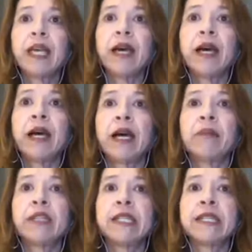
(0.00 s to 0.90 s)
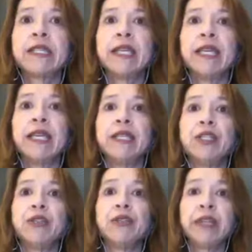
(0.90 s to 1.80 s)
Let's see.
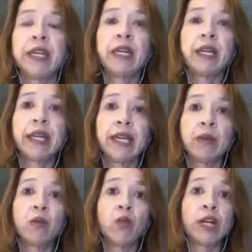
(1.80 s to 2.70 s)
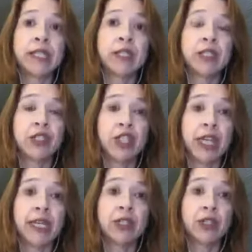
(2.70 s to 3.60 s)
Do you think Kim wants to
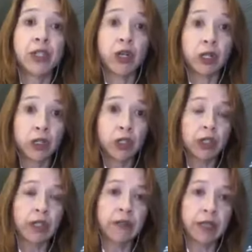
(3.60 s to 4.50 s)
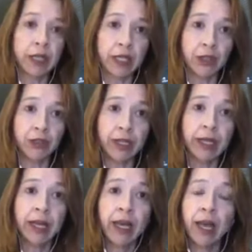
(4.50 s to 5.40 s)
change the culture of his country?
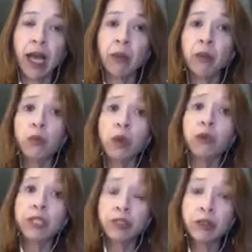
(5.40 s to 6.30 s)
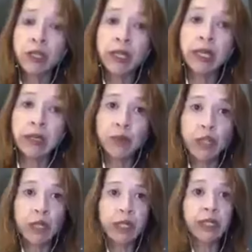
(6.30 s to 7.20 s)
Well, we do think that Kim
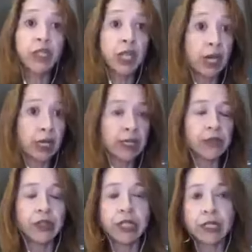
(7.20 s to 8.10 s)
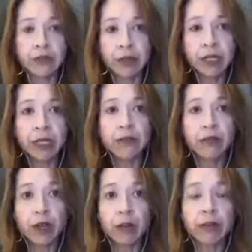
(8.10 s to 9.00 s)
Jong-un is young. He's very different
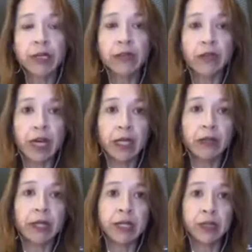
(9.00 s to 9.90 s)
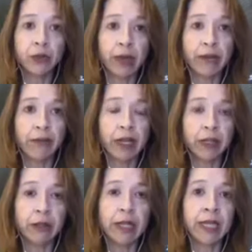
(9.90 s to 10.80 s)
from his father and his
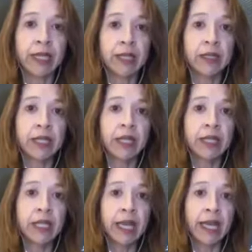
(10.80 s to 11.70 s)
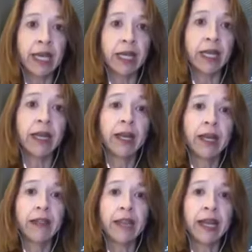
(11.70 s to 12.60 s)
grandfather, and he has indicated
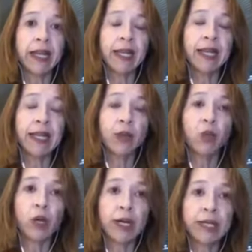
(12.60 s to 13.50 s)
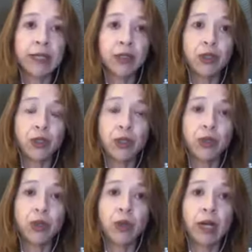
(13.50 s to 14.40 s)
that he wants
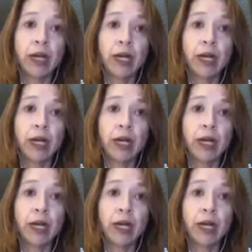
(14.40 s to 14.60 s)
to